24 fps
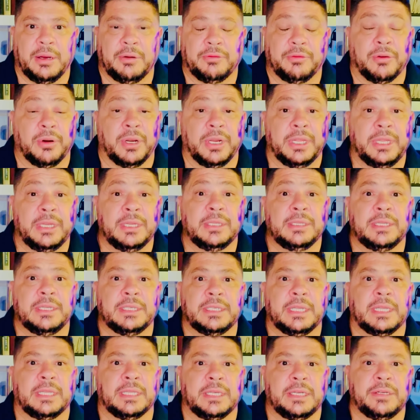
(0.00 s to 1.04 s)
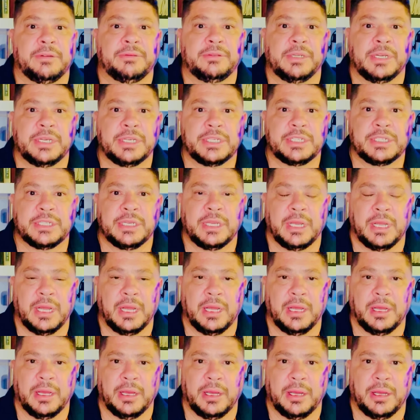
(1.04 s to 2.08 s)
for healing, deliverance,
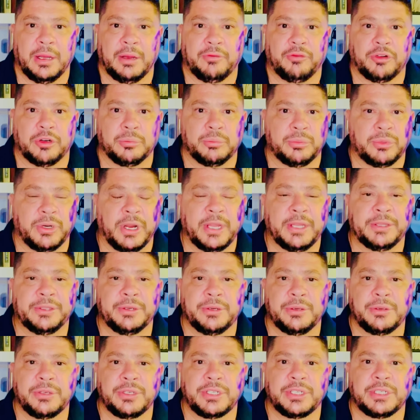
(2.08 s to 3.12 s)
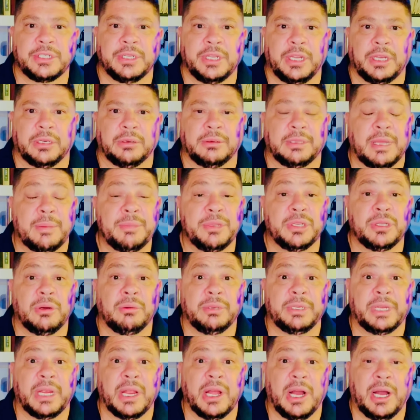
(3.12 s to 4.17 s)
for breakthroughs, you know, let me know
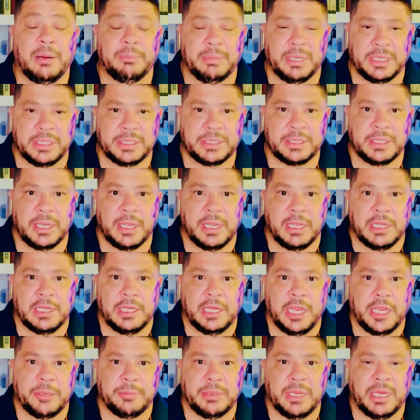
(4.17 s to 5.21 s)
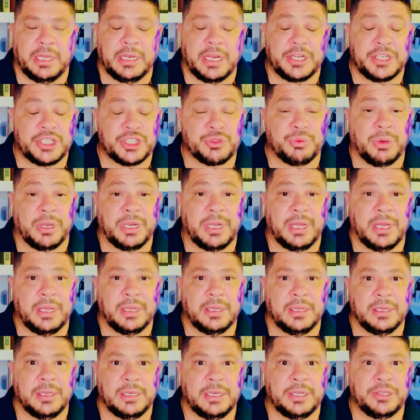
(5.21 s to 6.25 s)
in the comments. Amen. I just want
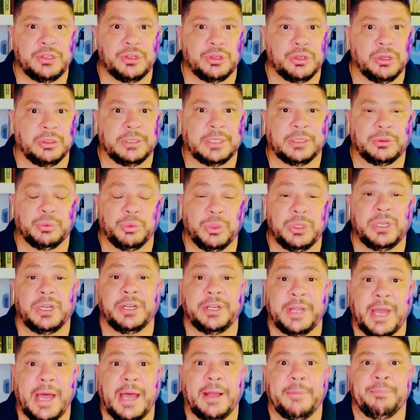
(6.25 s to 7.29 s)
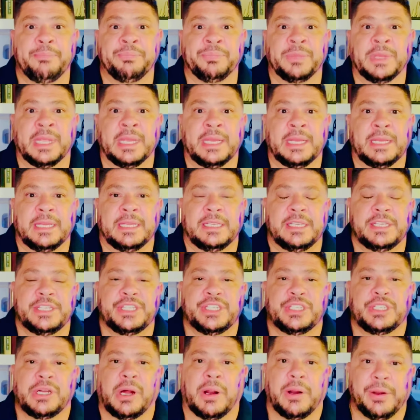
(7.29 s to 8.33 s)
to let you know that we are not
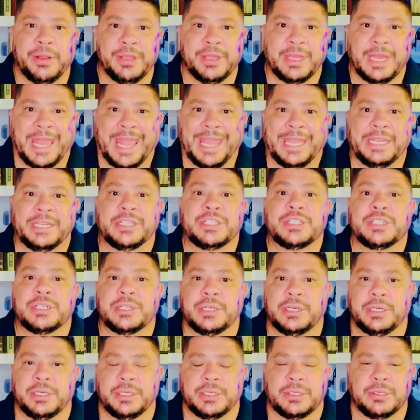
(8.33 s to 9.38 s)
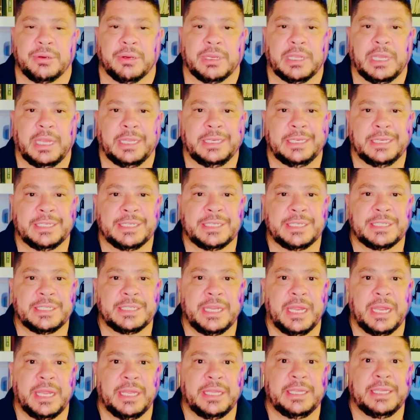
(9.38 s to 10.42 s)
starting a church, okay? This is
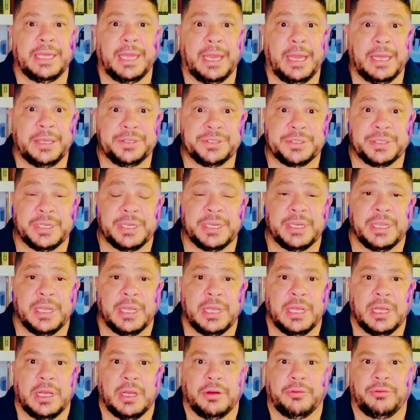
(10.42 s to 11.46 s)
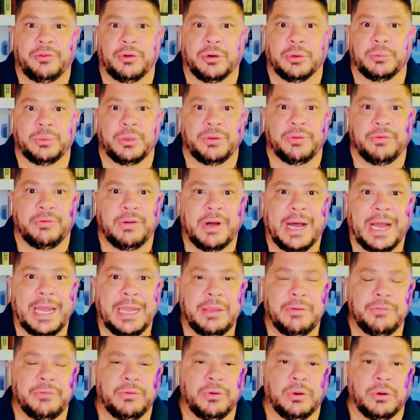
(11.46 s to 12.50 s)
a gathering for
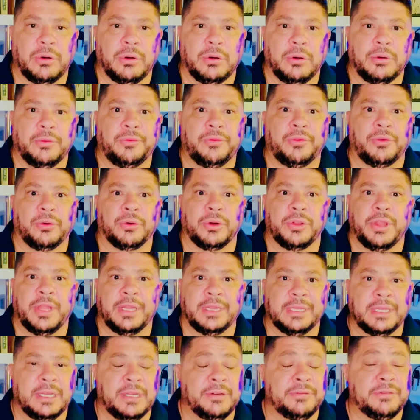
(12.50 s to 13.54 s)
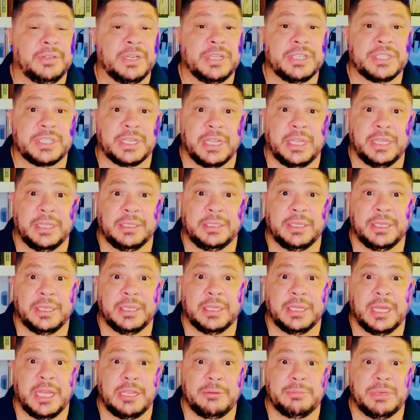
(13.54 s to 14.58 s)
revival, for deliverance, healing.
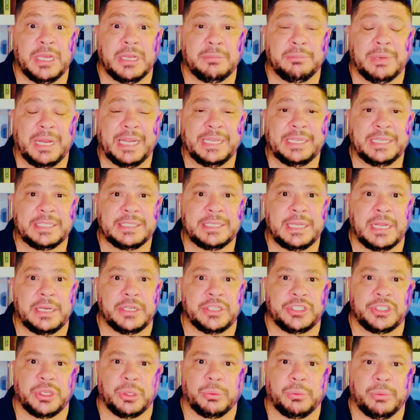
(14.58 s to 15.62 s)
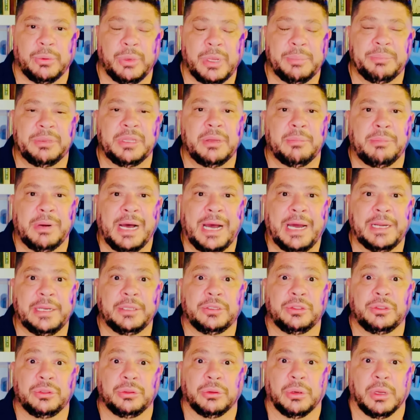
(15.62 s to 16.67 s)
Amen. My desire is to equip the body,
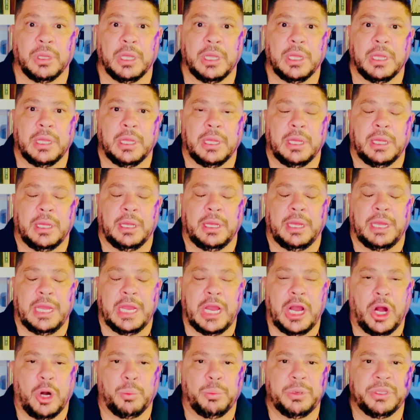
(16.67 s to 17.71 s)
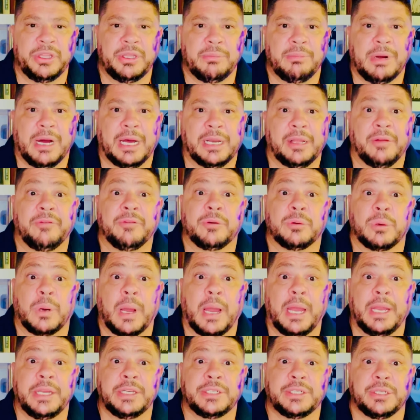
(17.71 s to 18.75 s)
to help the body of
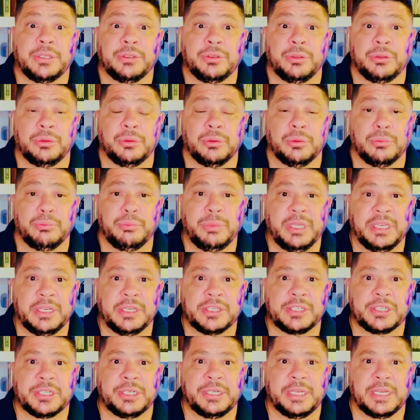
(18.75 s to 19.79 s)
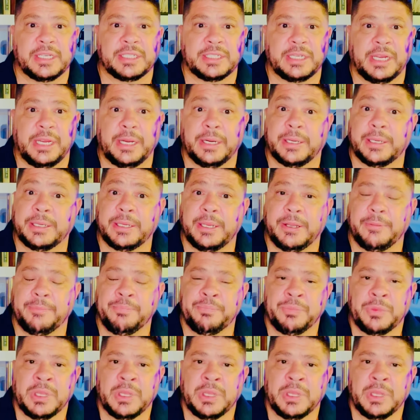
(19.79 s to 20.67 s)
Christ to minister in this area